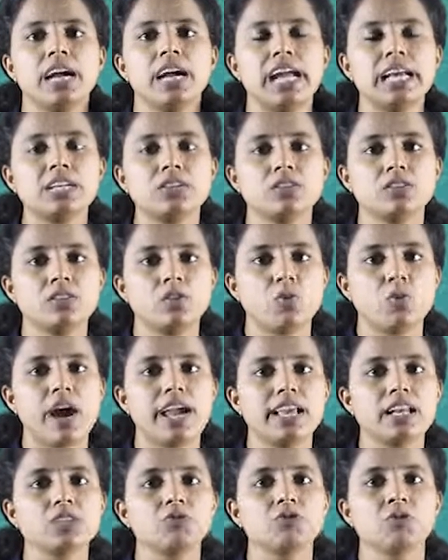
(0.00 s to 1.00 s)
the
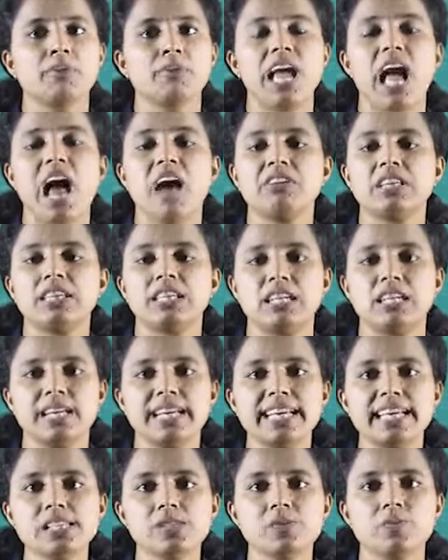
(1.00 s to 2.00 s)
violet will be having the
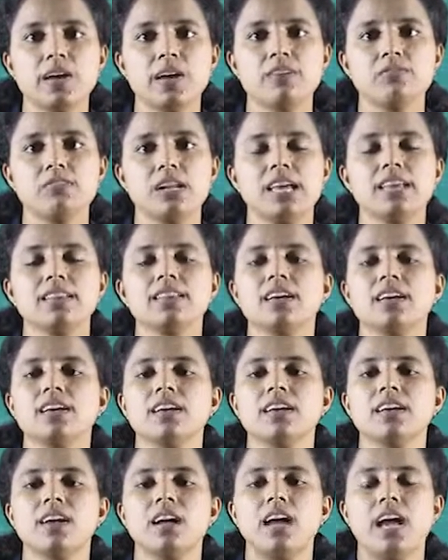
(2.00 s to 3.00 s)
least
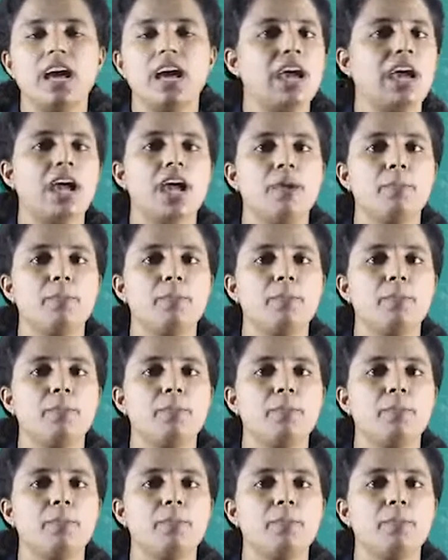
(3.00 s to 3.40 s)
wavelength